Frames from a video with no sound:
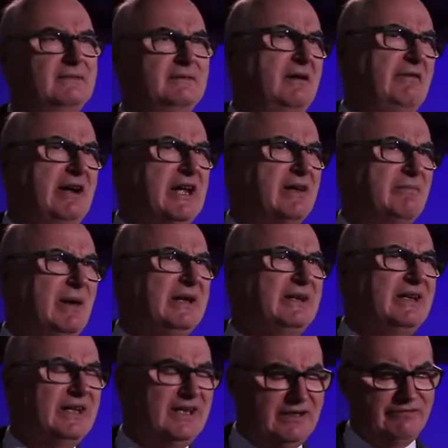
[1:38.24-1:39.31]
I
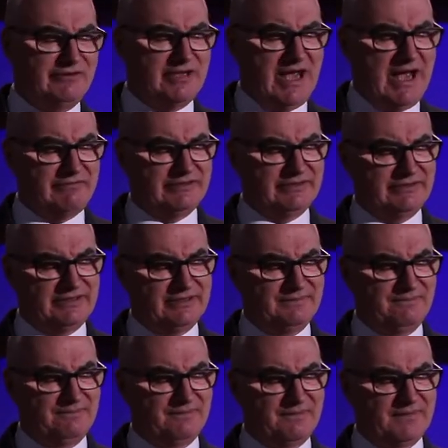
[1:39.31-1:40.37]
recommend it if you haven't.
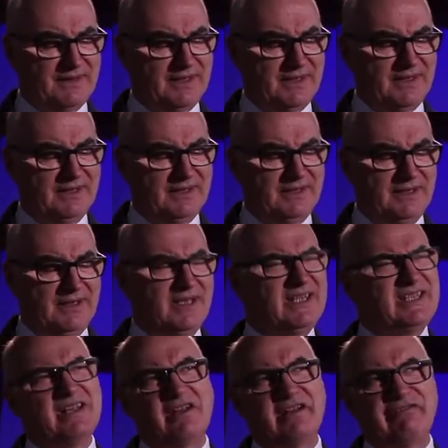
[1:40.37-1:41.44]

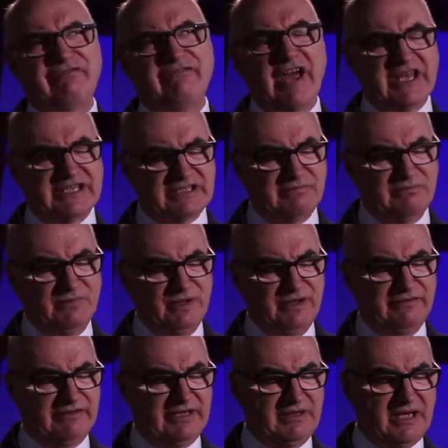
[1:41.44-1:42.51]
It's not a
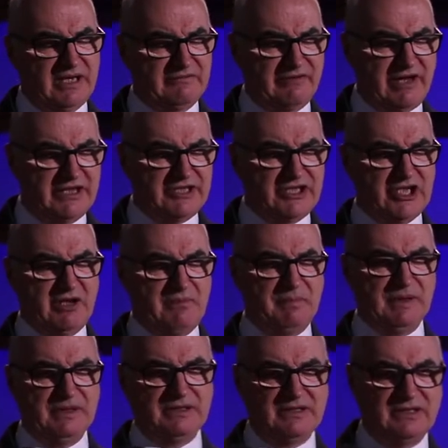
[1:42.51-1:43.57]
fast-moving adventure,
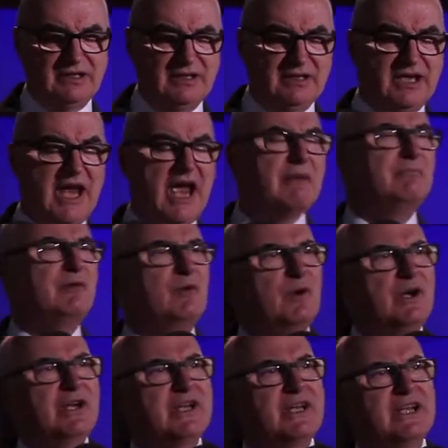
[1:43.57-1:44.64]
but the camera
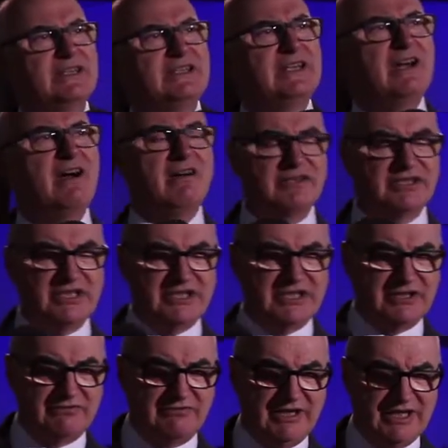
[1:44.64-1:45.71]
work and the
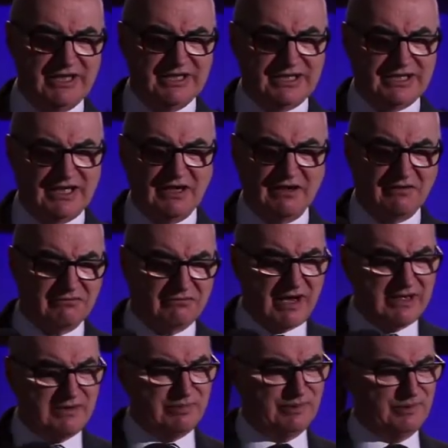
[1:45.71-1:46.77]
artistry is
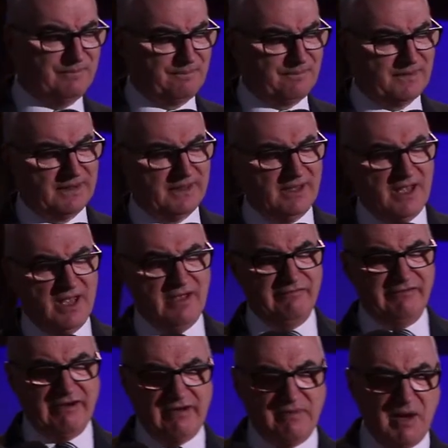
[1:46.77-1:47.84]
incredible.
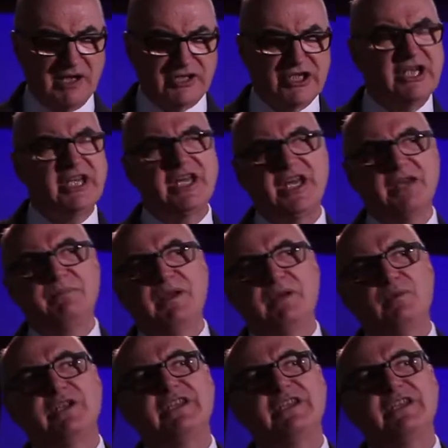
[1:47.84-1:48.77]
Very much in keeping